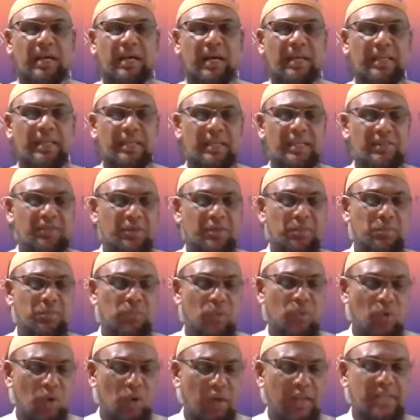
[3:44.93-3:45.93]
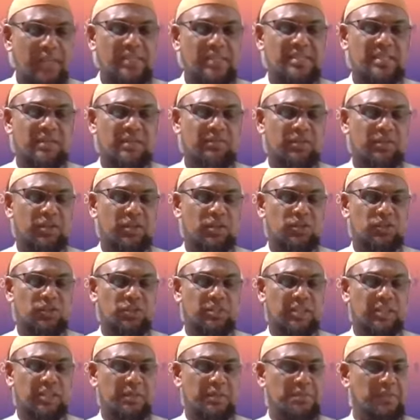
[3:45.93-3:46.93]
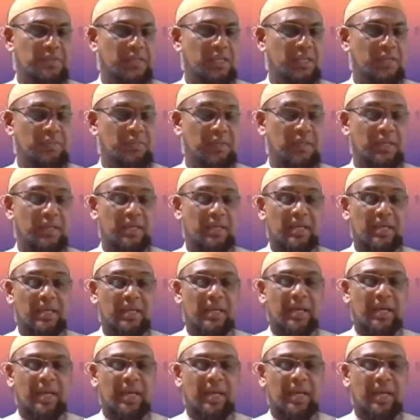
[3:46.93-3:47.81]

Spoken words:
and even more than 700 times. It could be